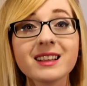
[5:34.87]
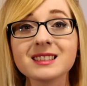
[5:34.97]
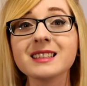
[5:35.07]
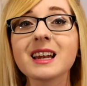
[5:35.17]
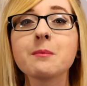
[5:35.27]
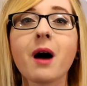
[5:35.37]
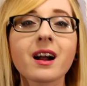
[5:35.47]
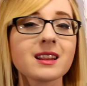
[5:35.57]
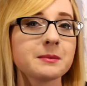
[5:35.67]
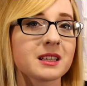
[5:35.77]
This is an
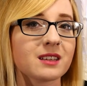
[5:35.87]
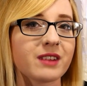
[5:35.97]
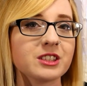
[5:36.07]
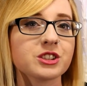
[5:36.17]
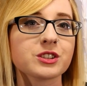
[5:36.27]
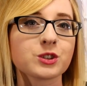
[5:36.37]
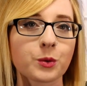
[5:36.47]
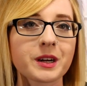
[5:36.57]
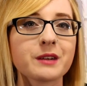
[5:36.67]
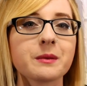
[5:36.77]
apocalyptic adventure
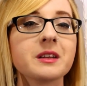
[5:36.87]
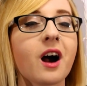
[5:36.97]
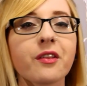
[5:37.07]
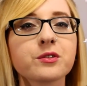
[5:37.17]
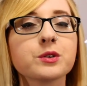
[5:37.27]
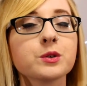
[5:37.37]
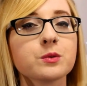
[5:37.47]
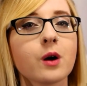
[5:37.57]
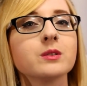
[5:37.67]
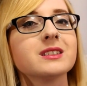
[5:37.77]
story from the author who
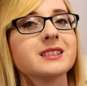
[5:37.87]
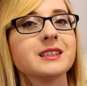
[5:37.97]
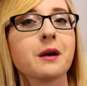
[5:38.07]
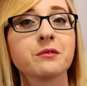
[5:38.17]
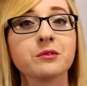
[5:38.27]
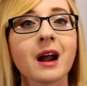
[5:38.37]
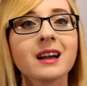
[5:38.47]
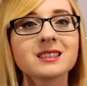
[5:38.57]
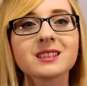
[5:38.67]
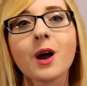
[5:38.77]
wrote Sea of Rust.